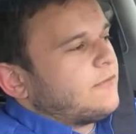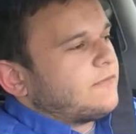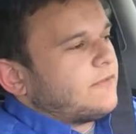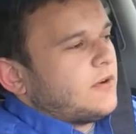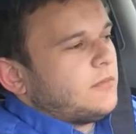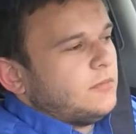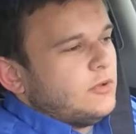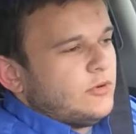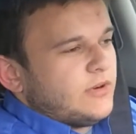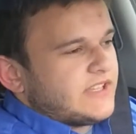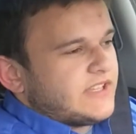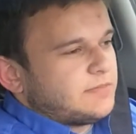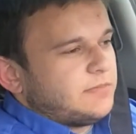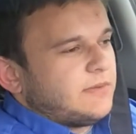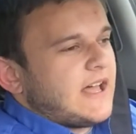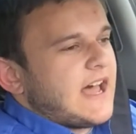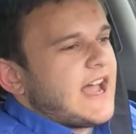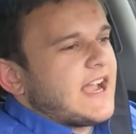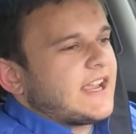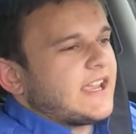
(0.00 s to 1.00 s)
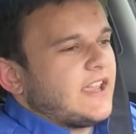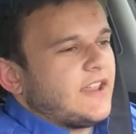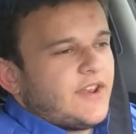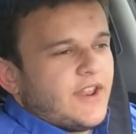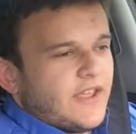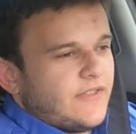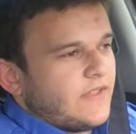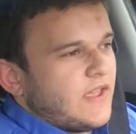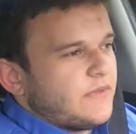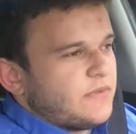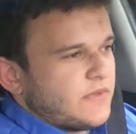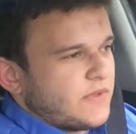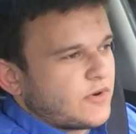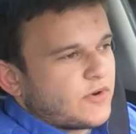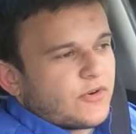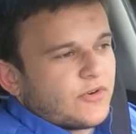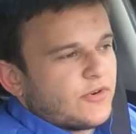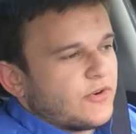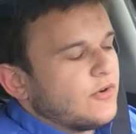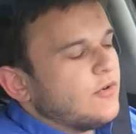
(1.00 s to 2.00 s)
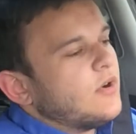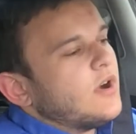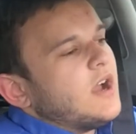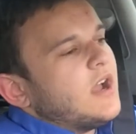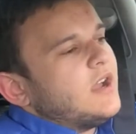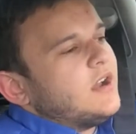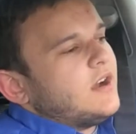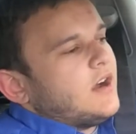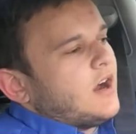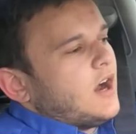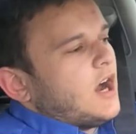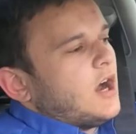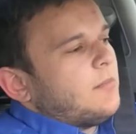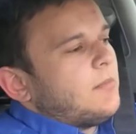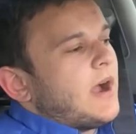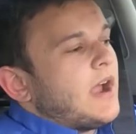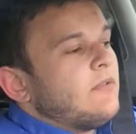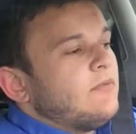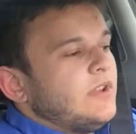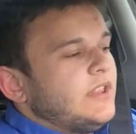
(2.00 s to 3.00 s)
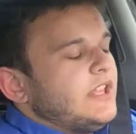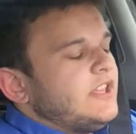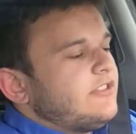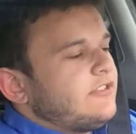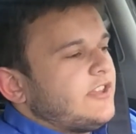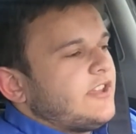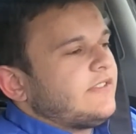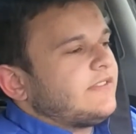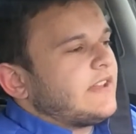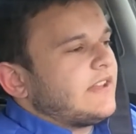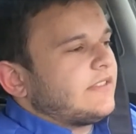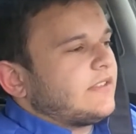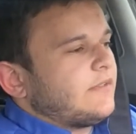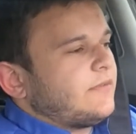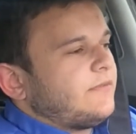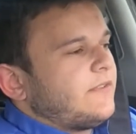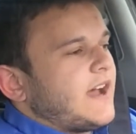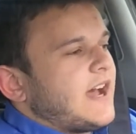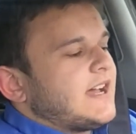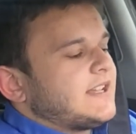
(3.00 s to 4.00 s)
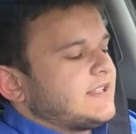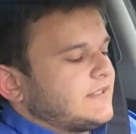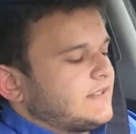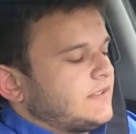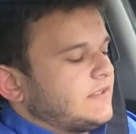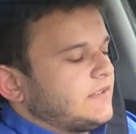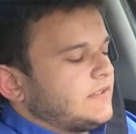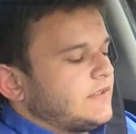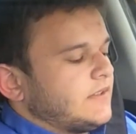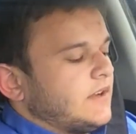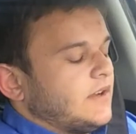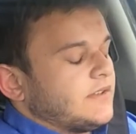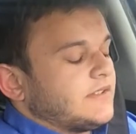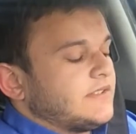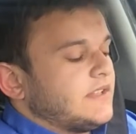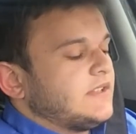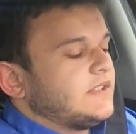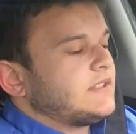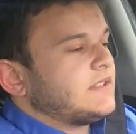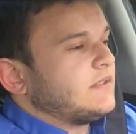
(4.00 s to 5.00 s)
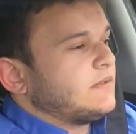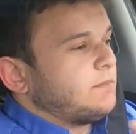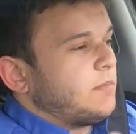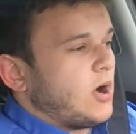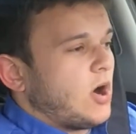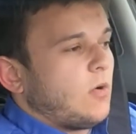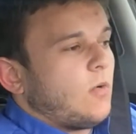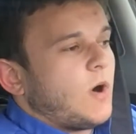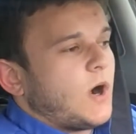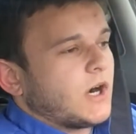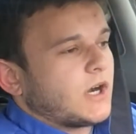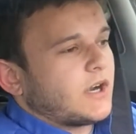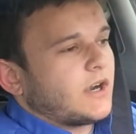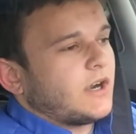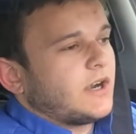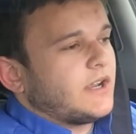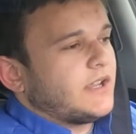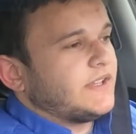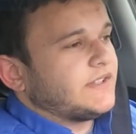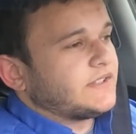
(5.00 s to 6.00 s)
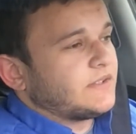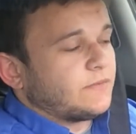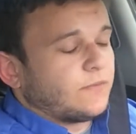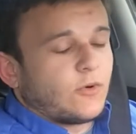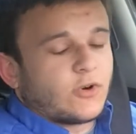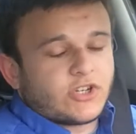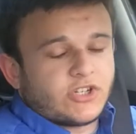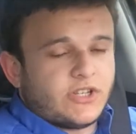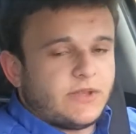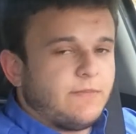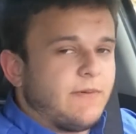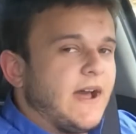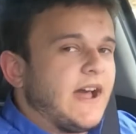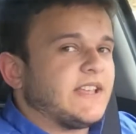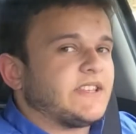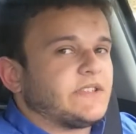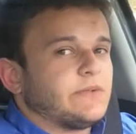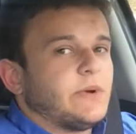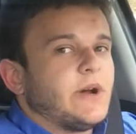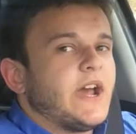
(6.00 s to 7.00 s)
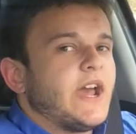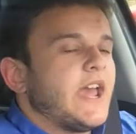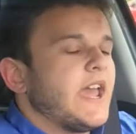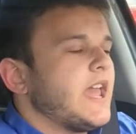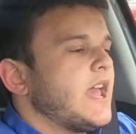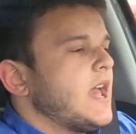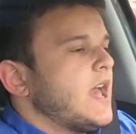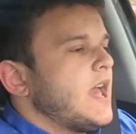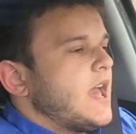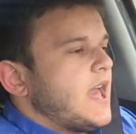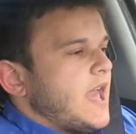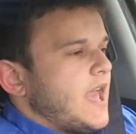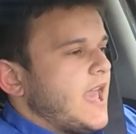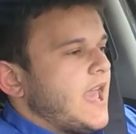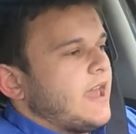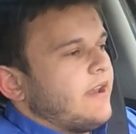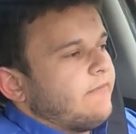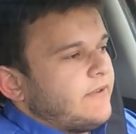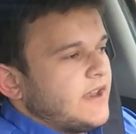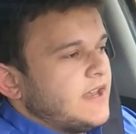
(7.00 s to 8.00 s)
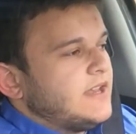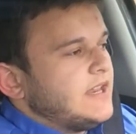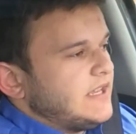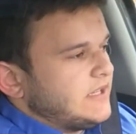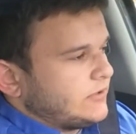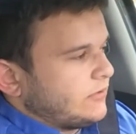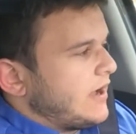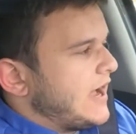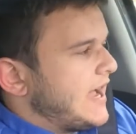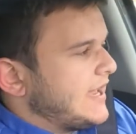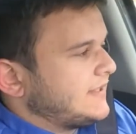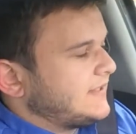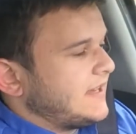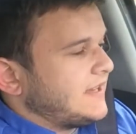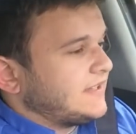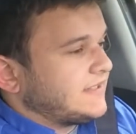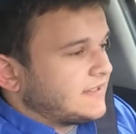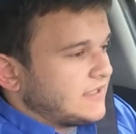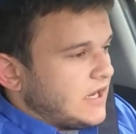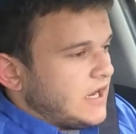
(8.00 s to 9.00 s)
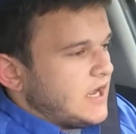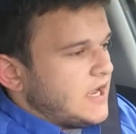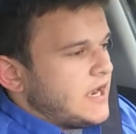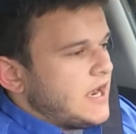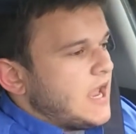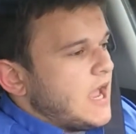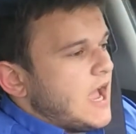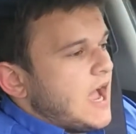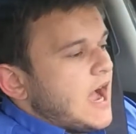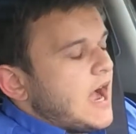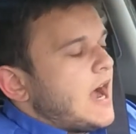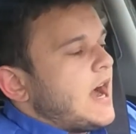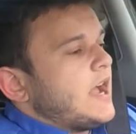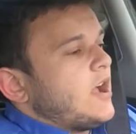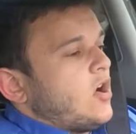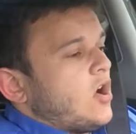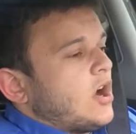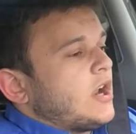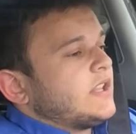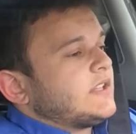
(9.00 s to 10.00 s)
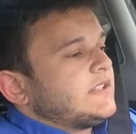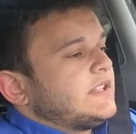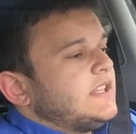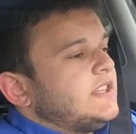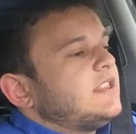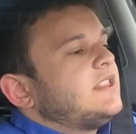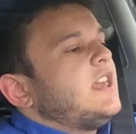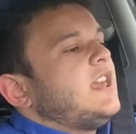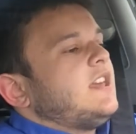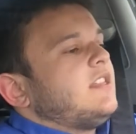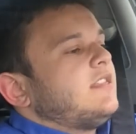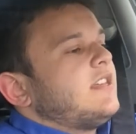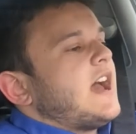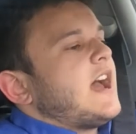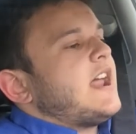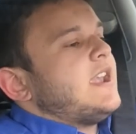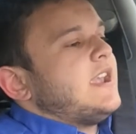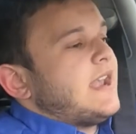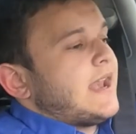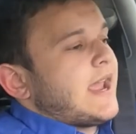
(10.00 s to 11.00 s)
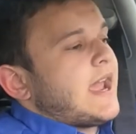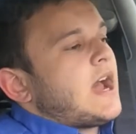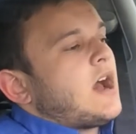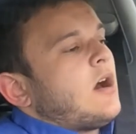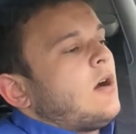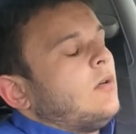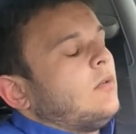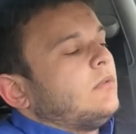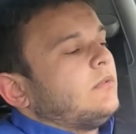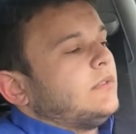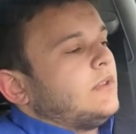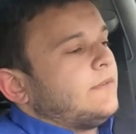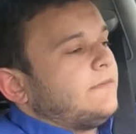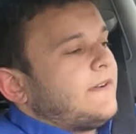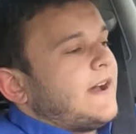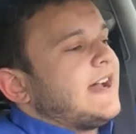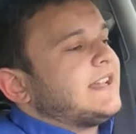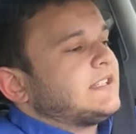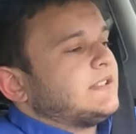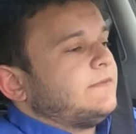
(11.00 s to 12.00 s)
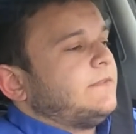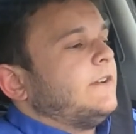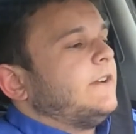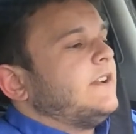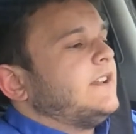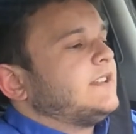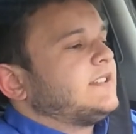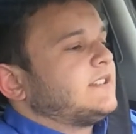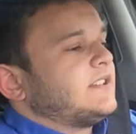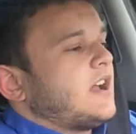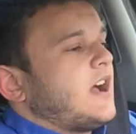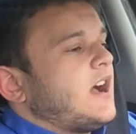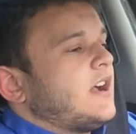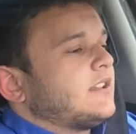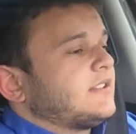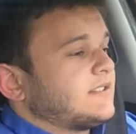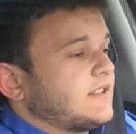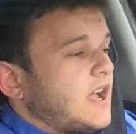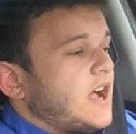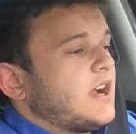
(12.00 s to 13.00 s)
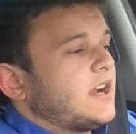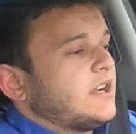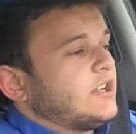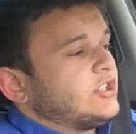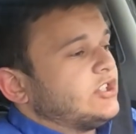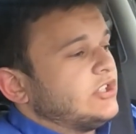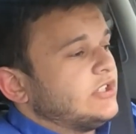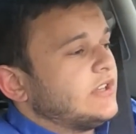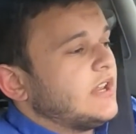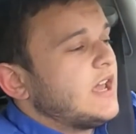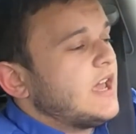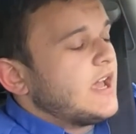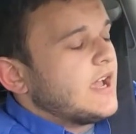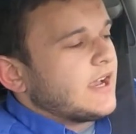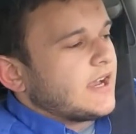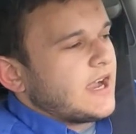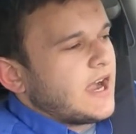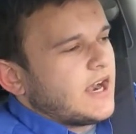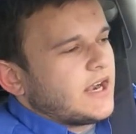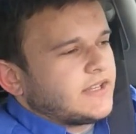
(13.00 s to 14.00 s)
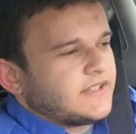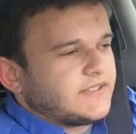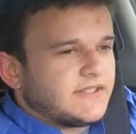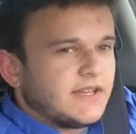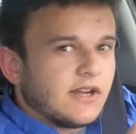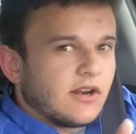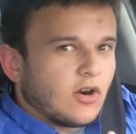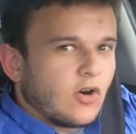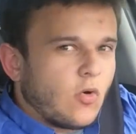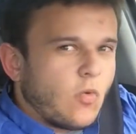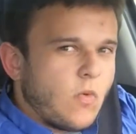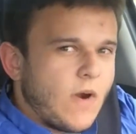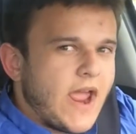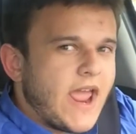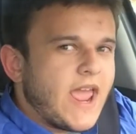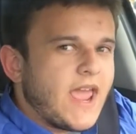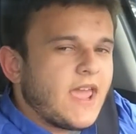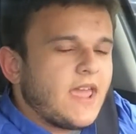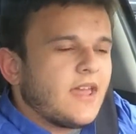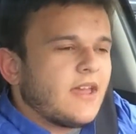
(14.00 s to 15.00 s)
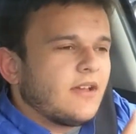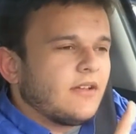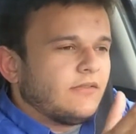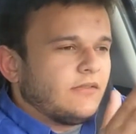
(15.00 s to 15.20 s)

from Lucas Black and the crew. I really think that the Fast, since Paul Walker is unfortunately passed away and Vin Diesel has a son, I honestly think that now the Fast and Furious saga should kind of steer away,